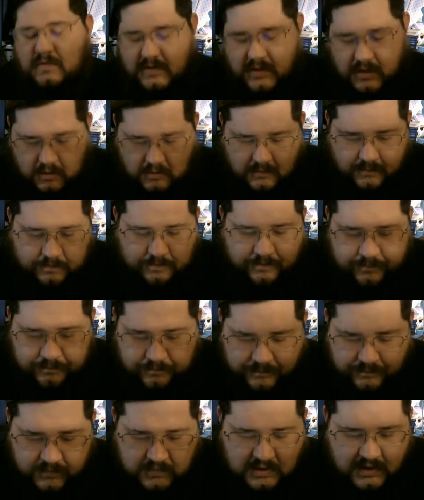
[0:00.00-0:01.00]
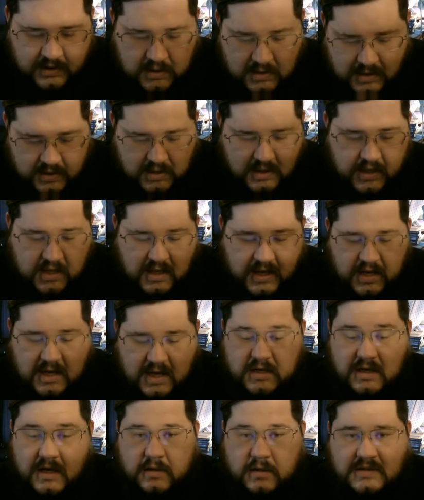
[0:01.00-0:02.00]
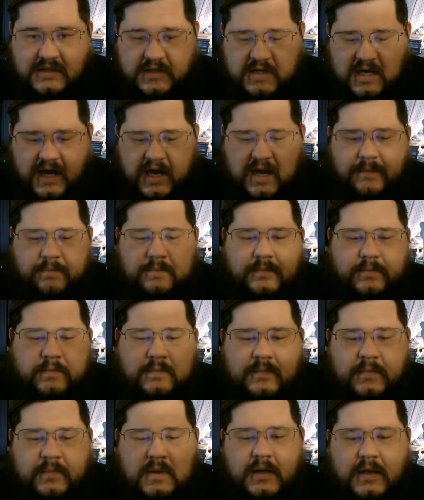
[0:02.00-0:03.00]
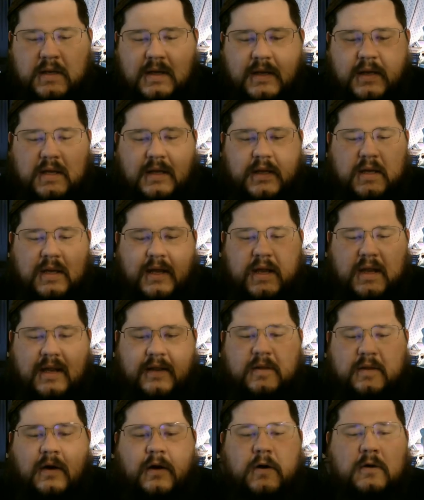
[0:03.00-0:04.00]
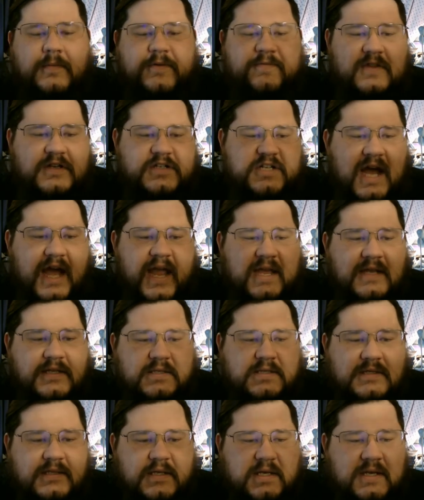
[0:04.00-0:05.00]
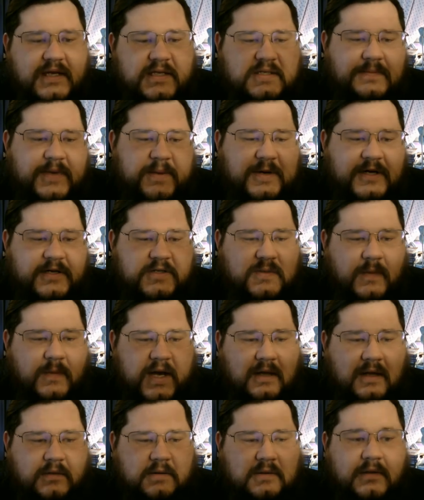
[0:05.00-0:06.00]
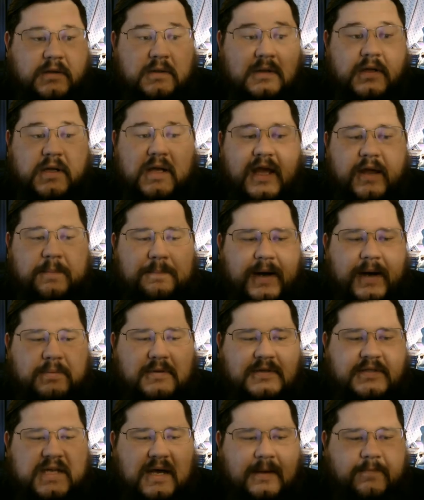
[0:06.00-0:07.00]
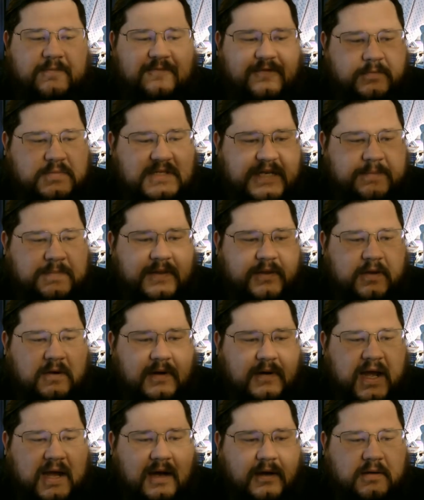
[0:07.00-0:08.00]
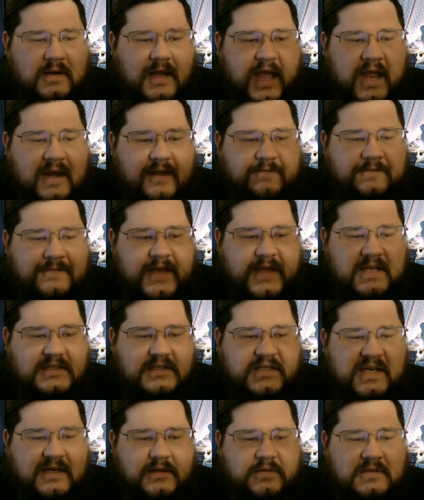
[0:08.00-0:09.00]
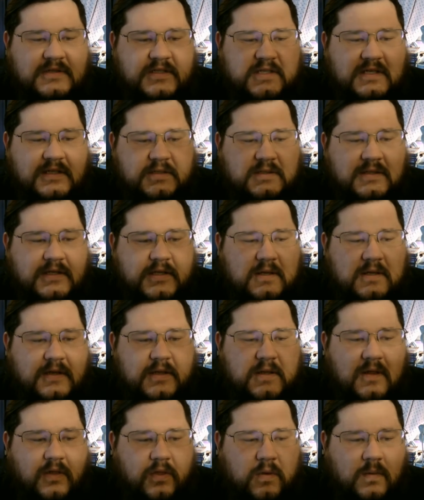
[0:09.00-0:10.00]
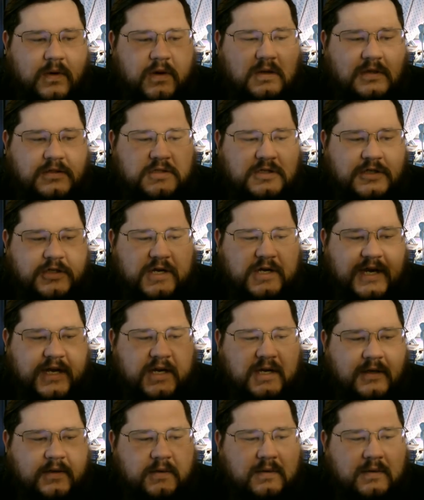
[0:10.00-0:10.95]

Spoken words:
So, in Jotunheim, in the home of the giants, is Mimir's Well. It bubbles up from deep in the ground, and it feeds Yggdrasil, the world tree.